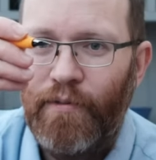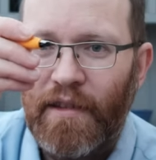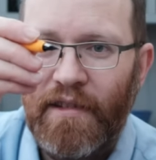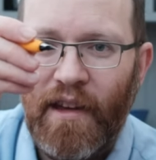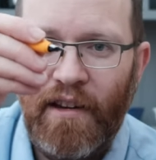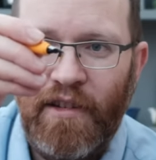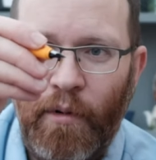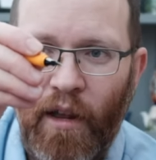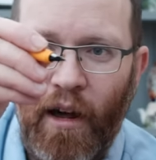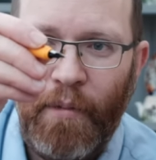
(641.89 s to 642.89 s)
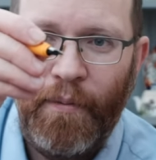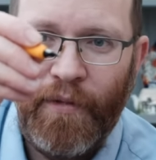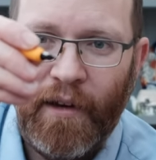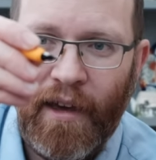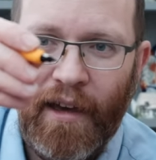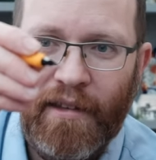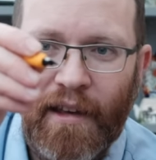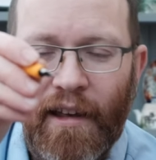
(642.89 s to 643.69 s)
this is going to double up, okay?